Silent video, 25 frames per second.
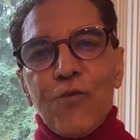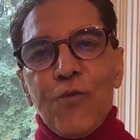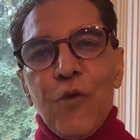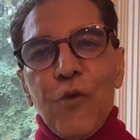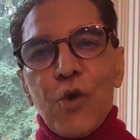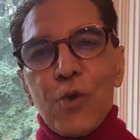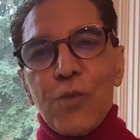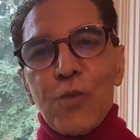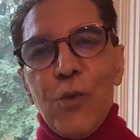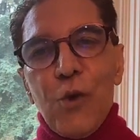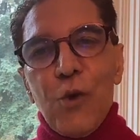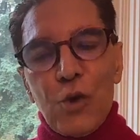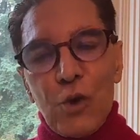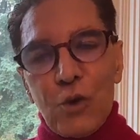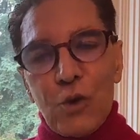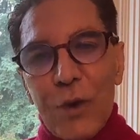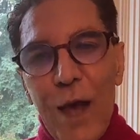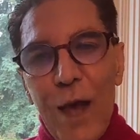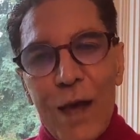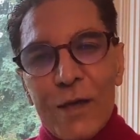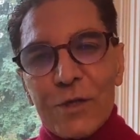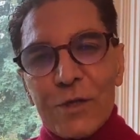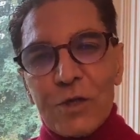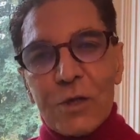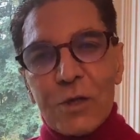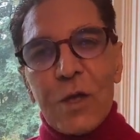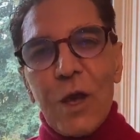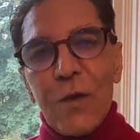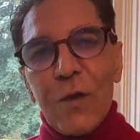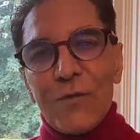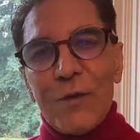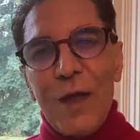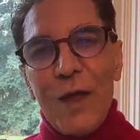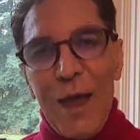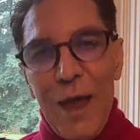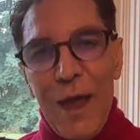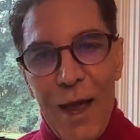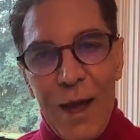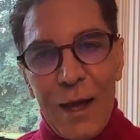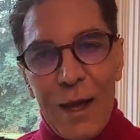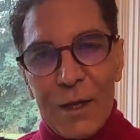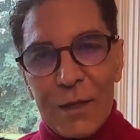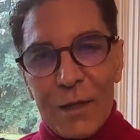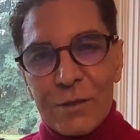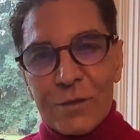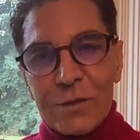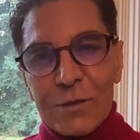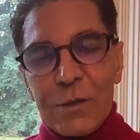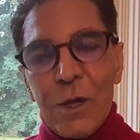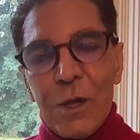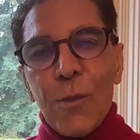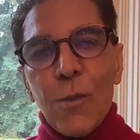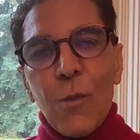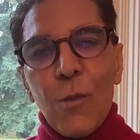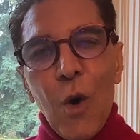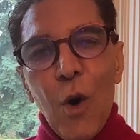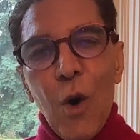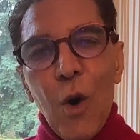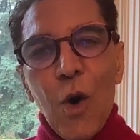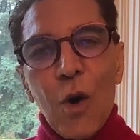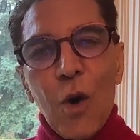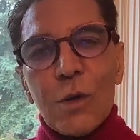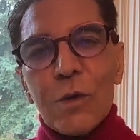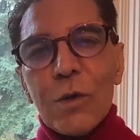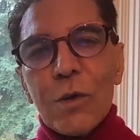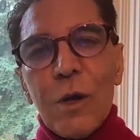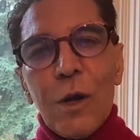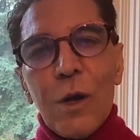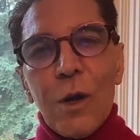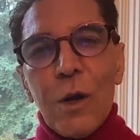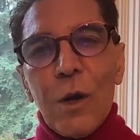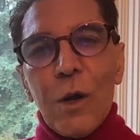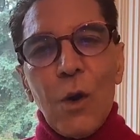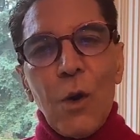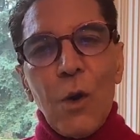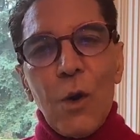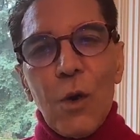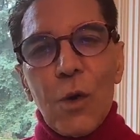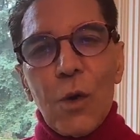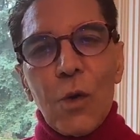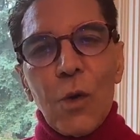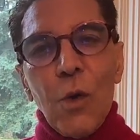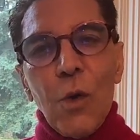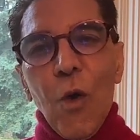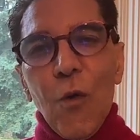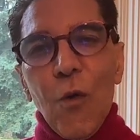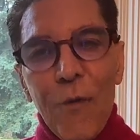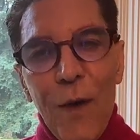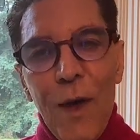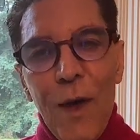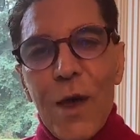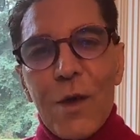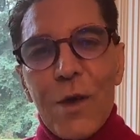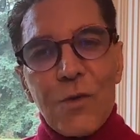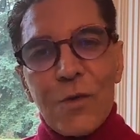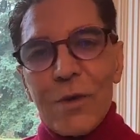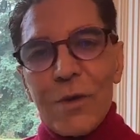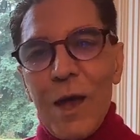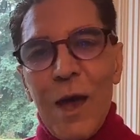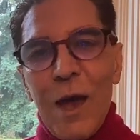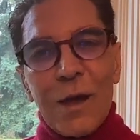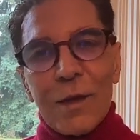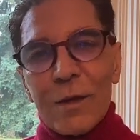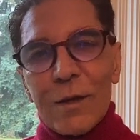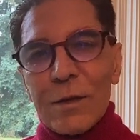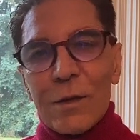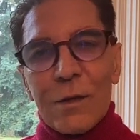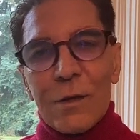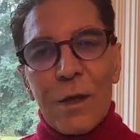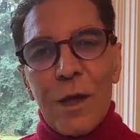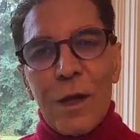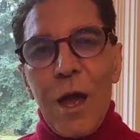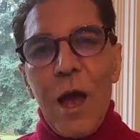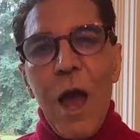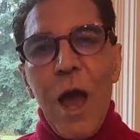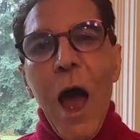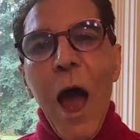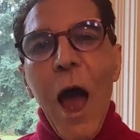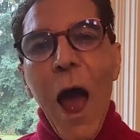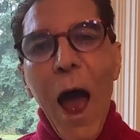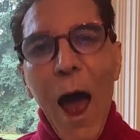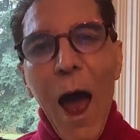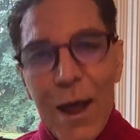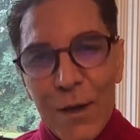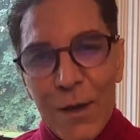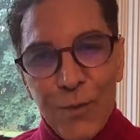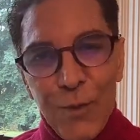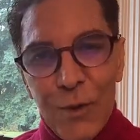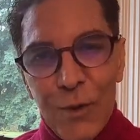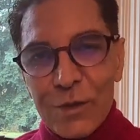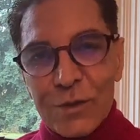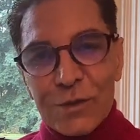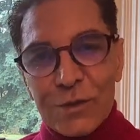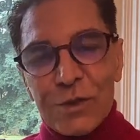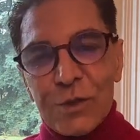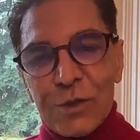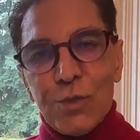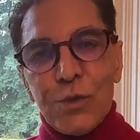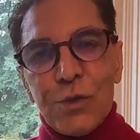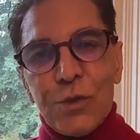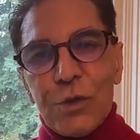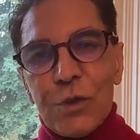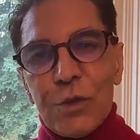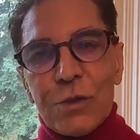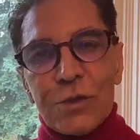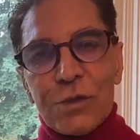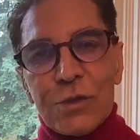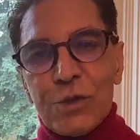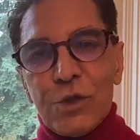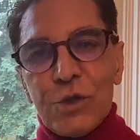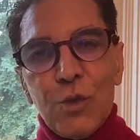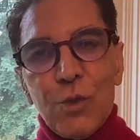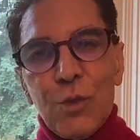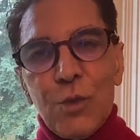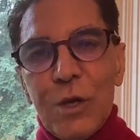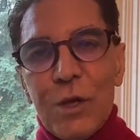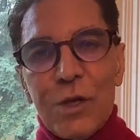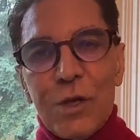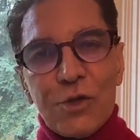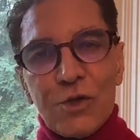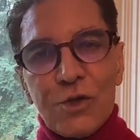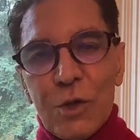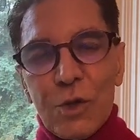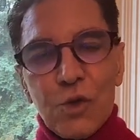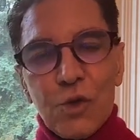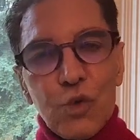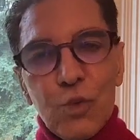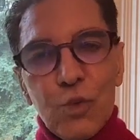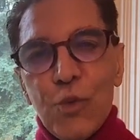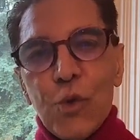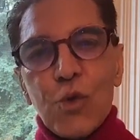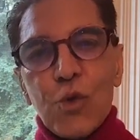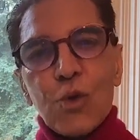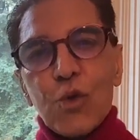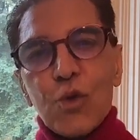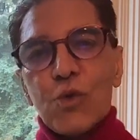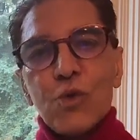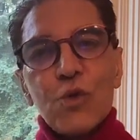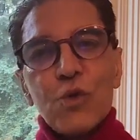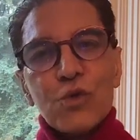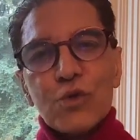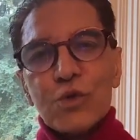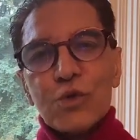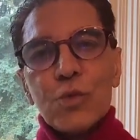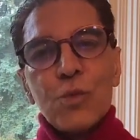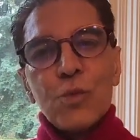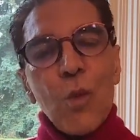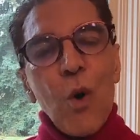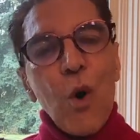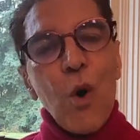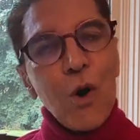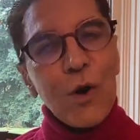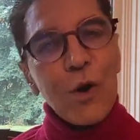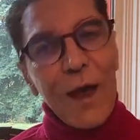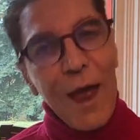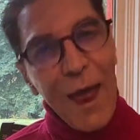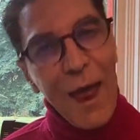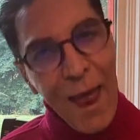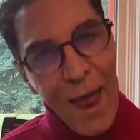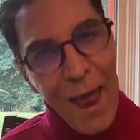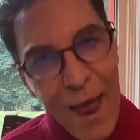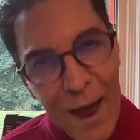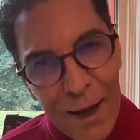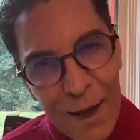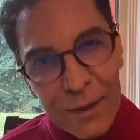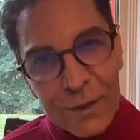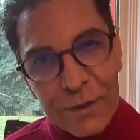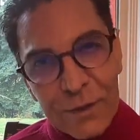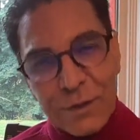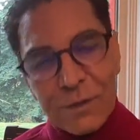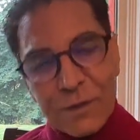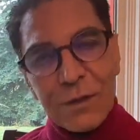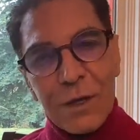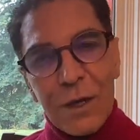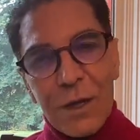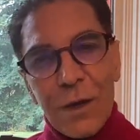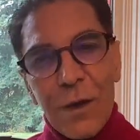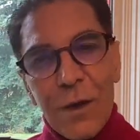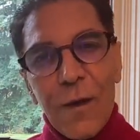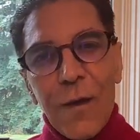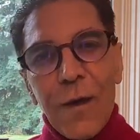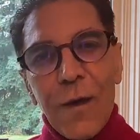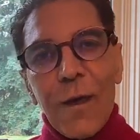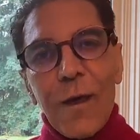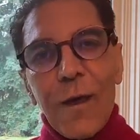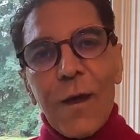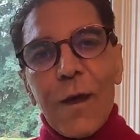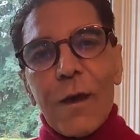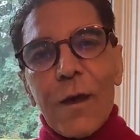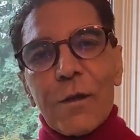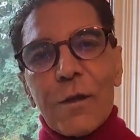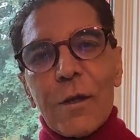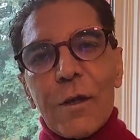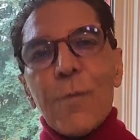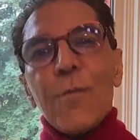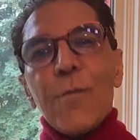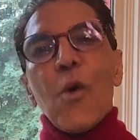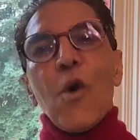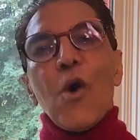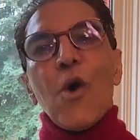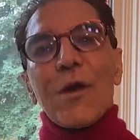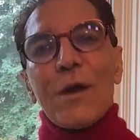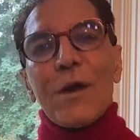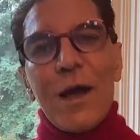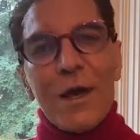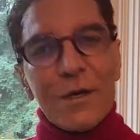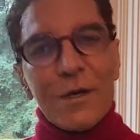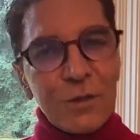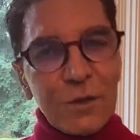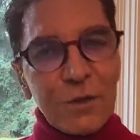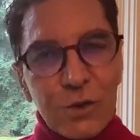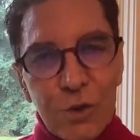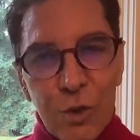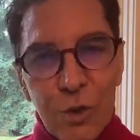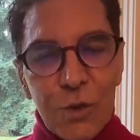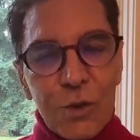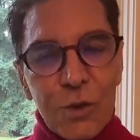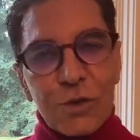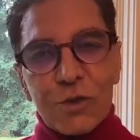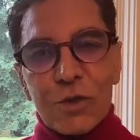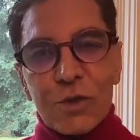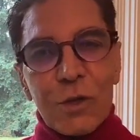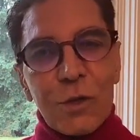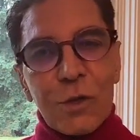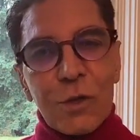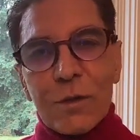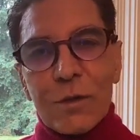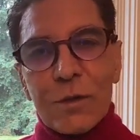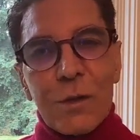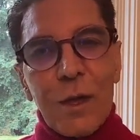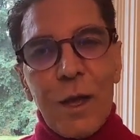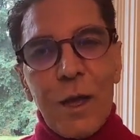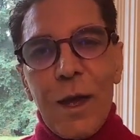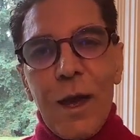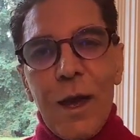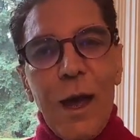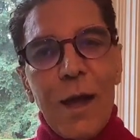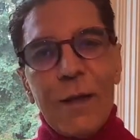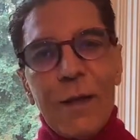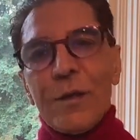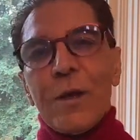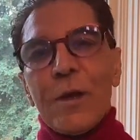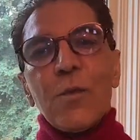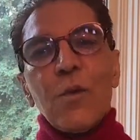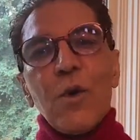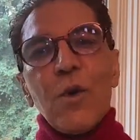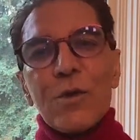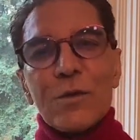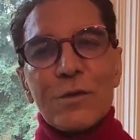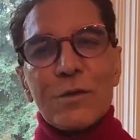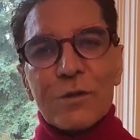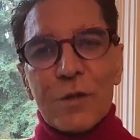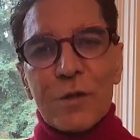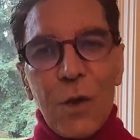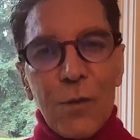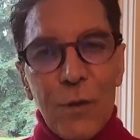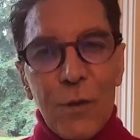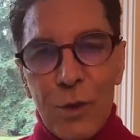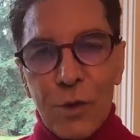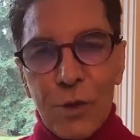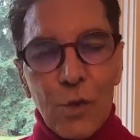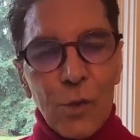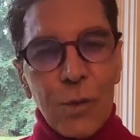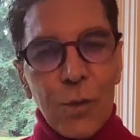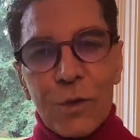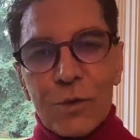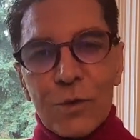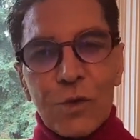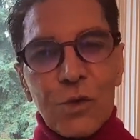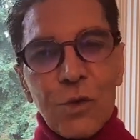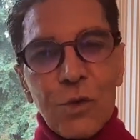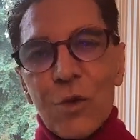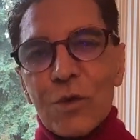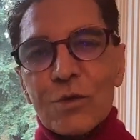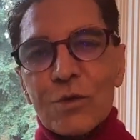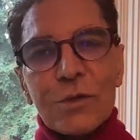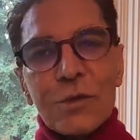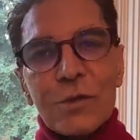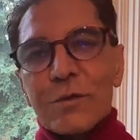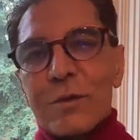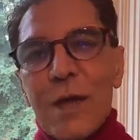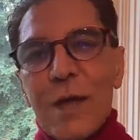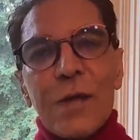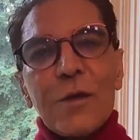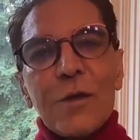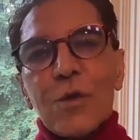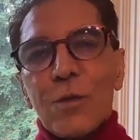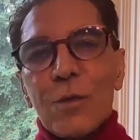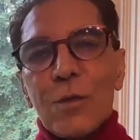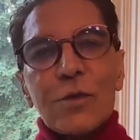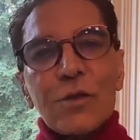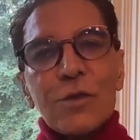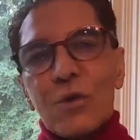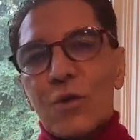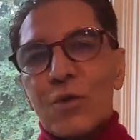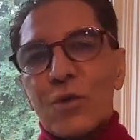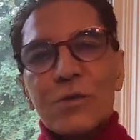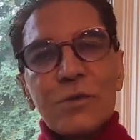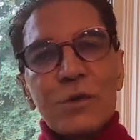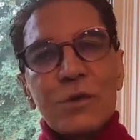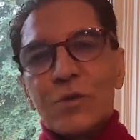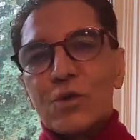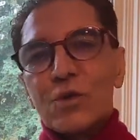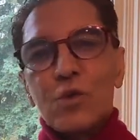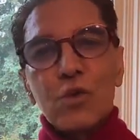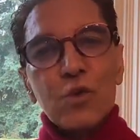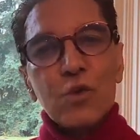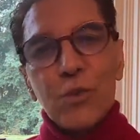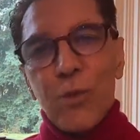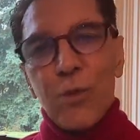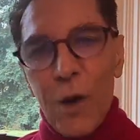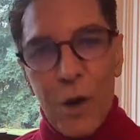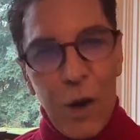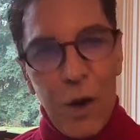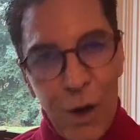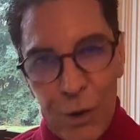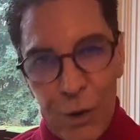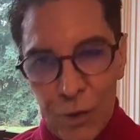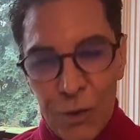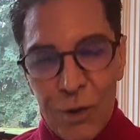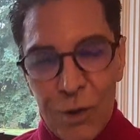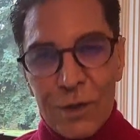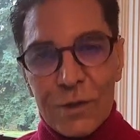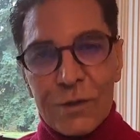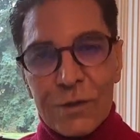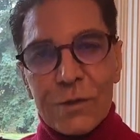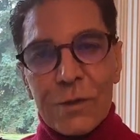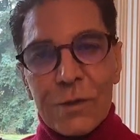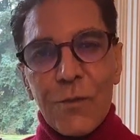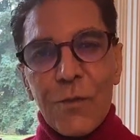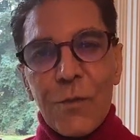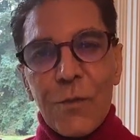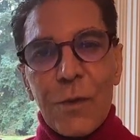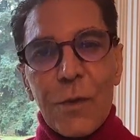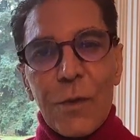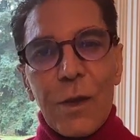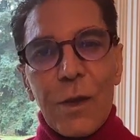for production of the eggs. The more ovarian hyperstimulation to produce more eggs, the more estrogen and the more risk of endometriosis. Endometriosis could progress.